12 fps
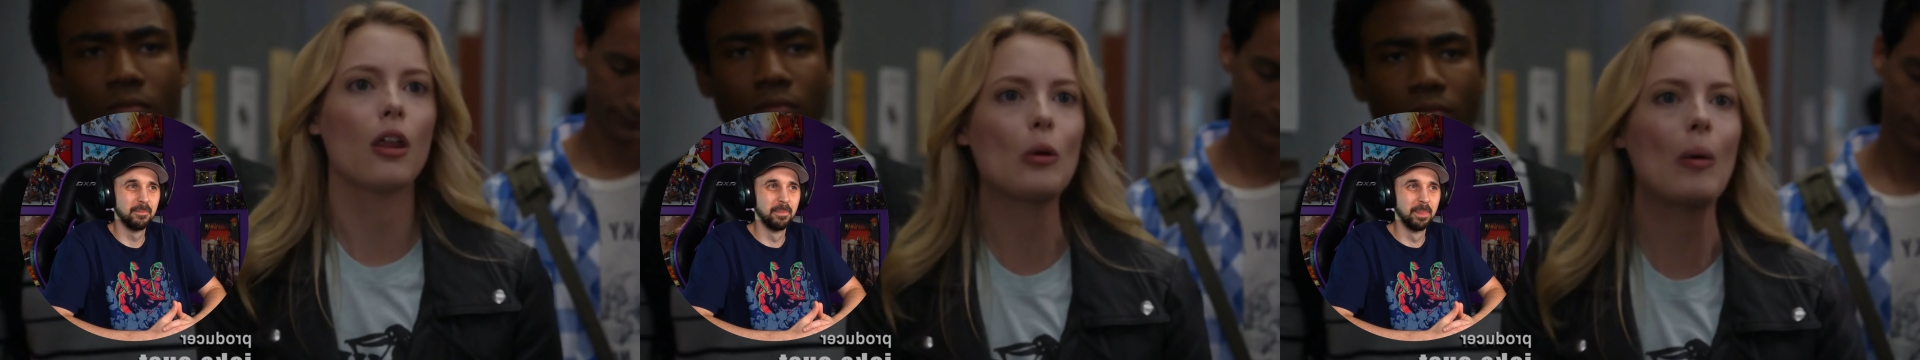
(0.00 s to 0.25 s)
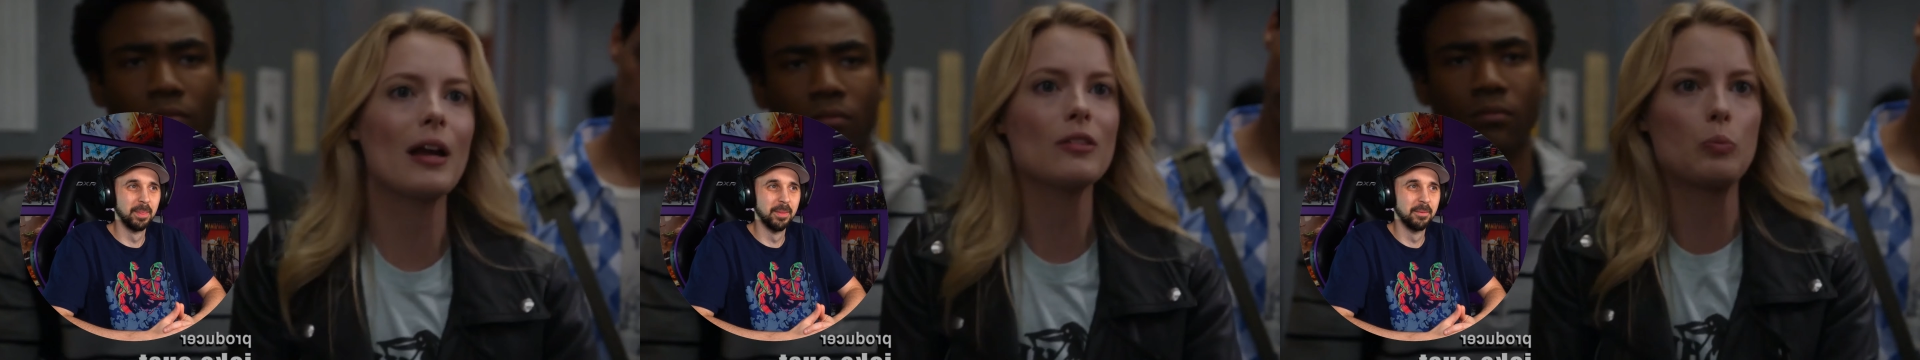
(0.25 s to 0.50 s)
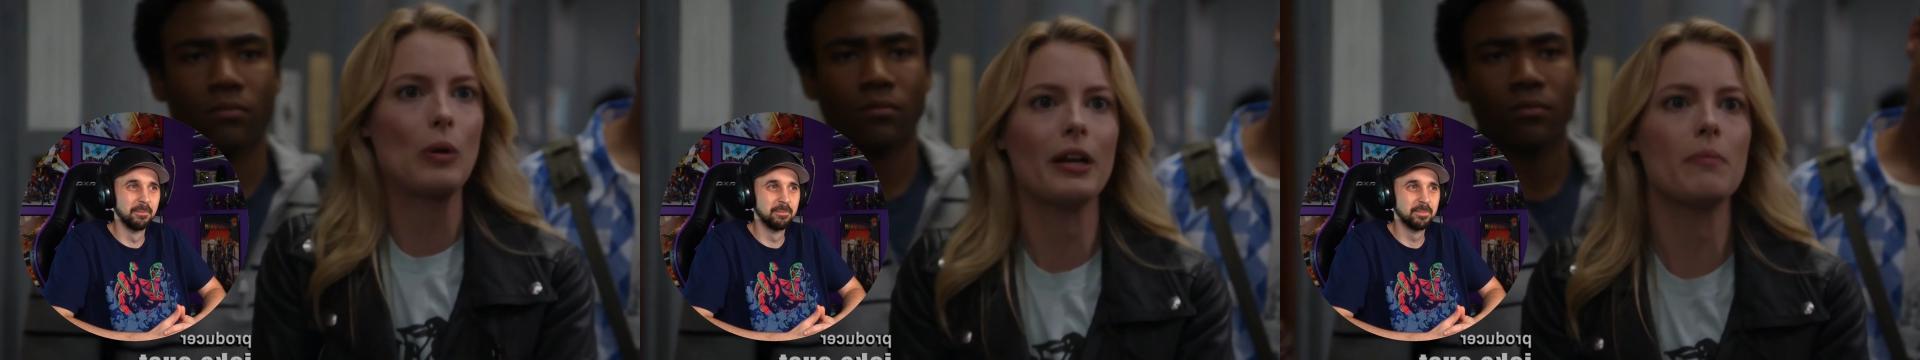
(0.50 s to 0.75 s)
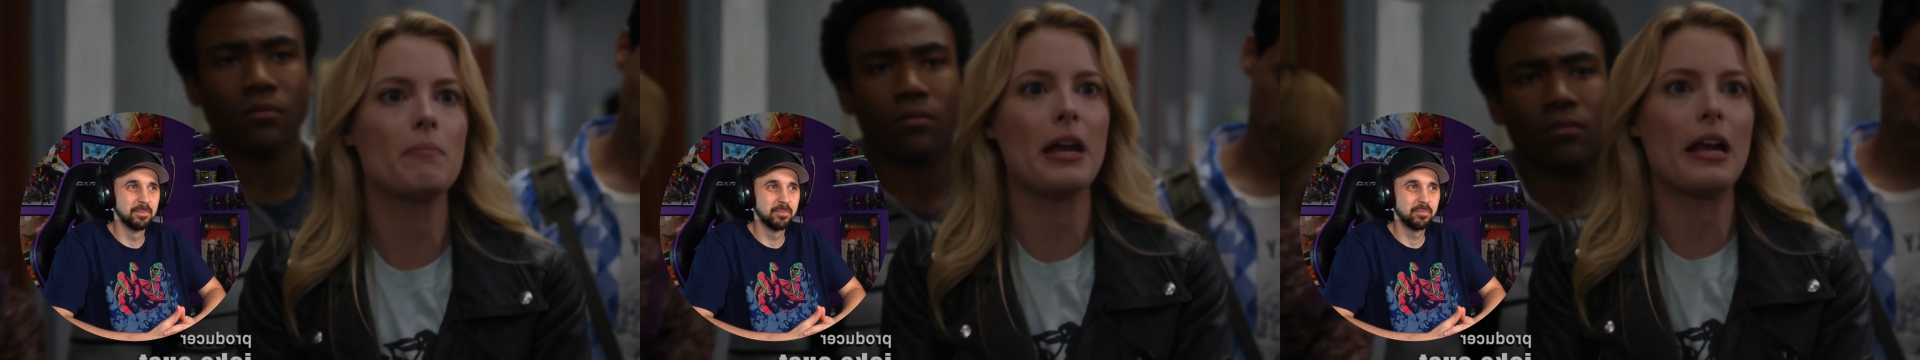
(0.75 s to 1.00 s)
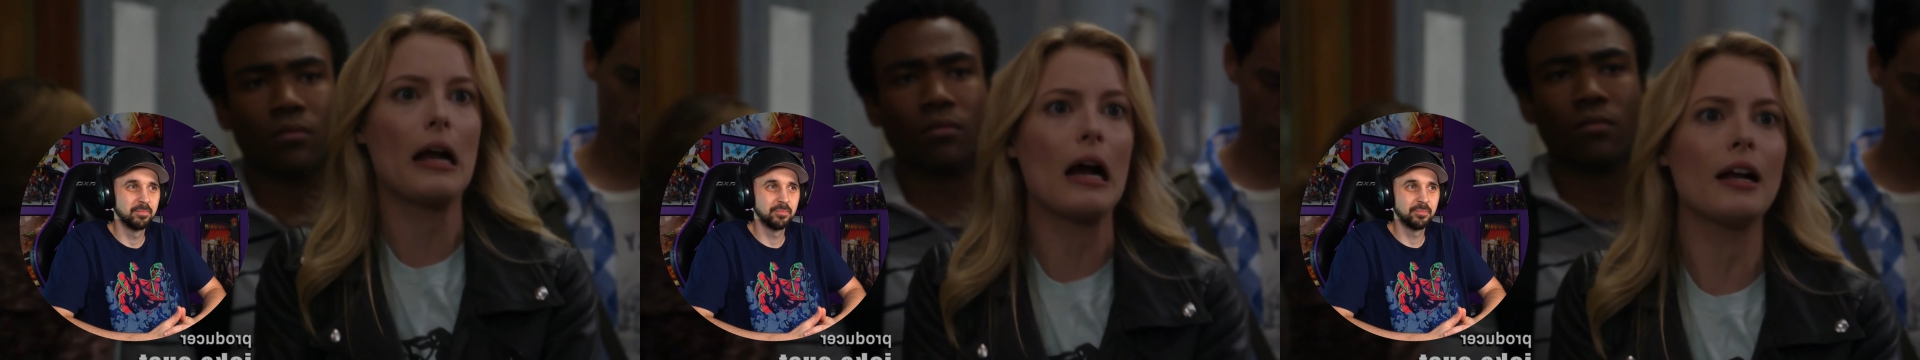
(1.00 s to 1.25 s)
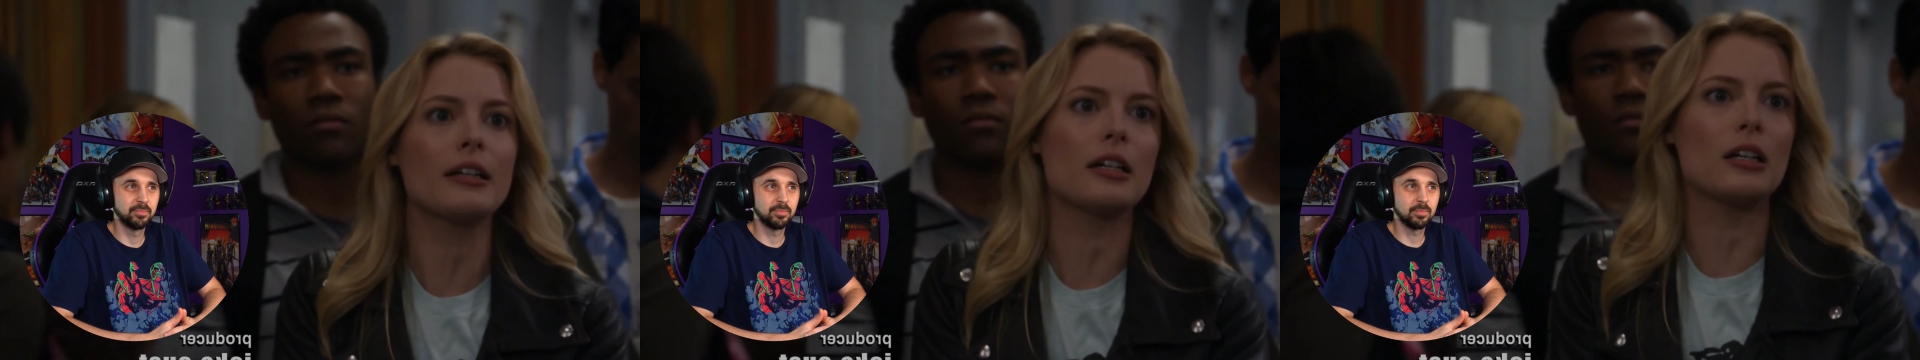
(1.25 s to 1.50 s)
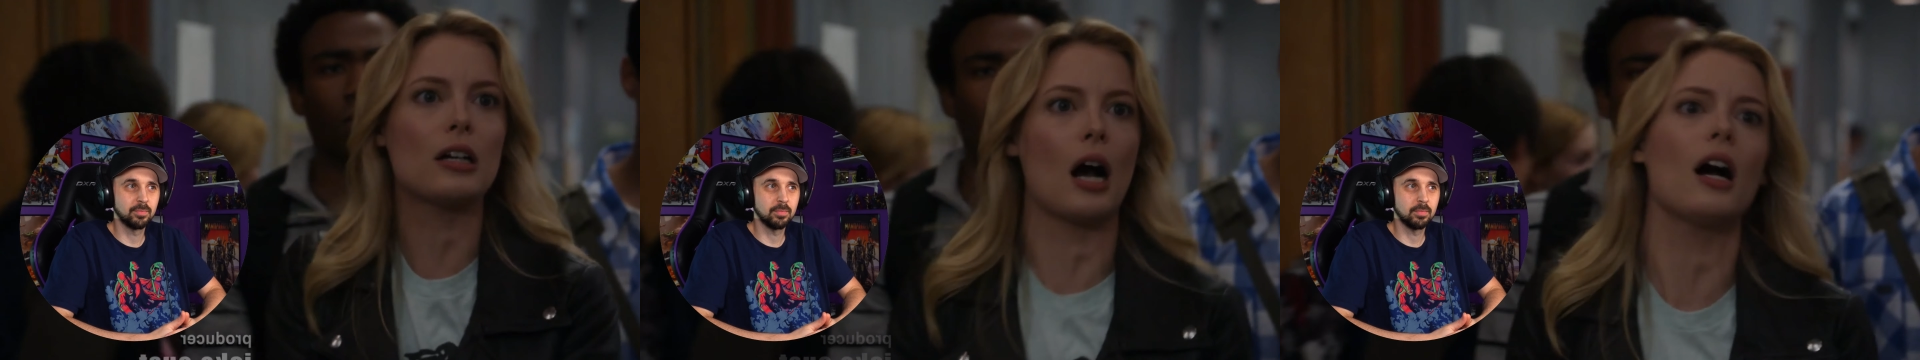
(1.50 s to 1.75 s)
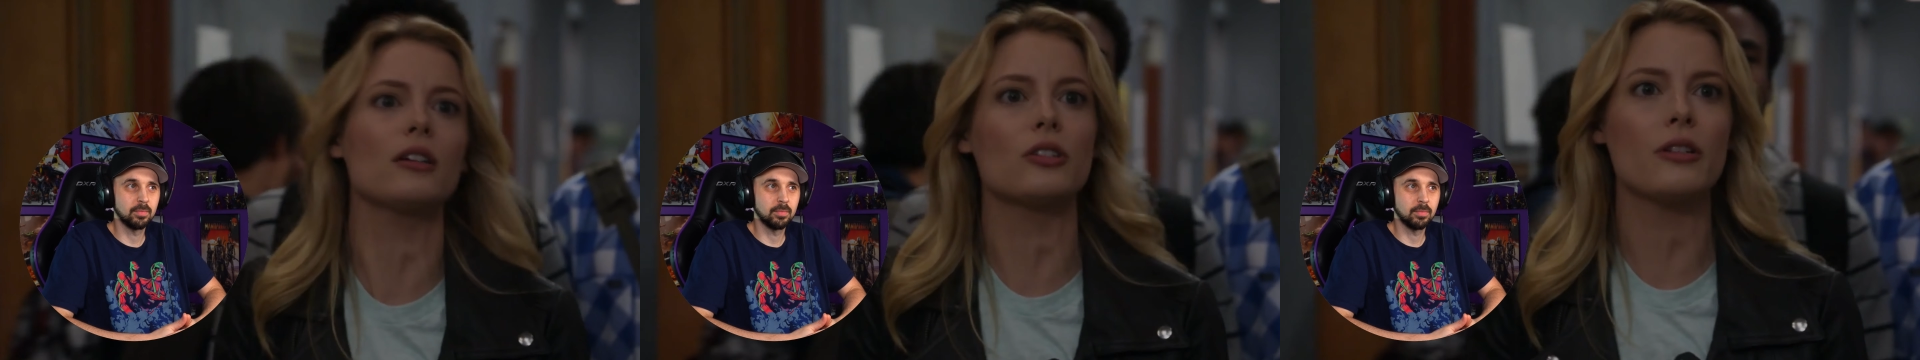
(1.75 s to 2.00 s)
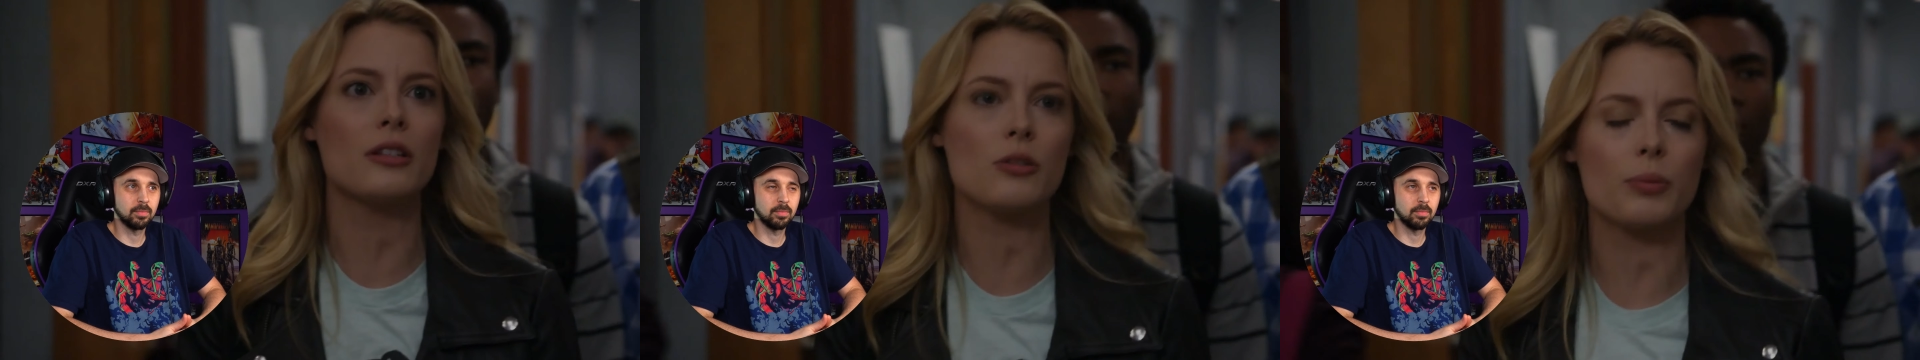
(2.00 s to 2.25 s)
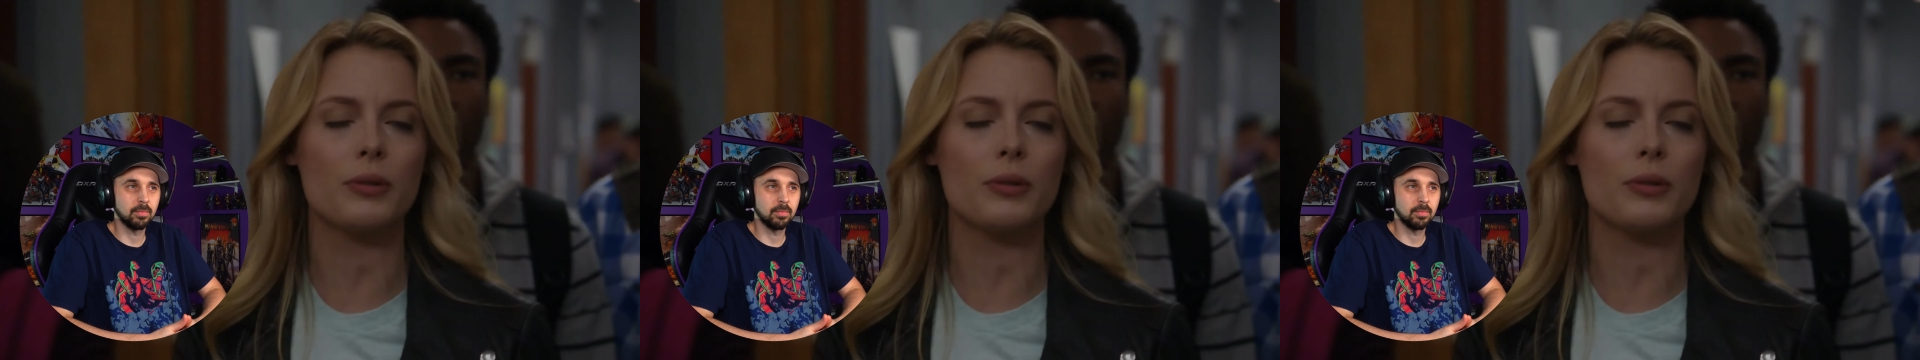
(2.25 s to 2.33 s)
Speaker 1: Otherwise, why did mankind concoct all these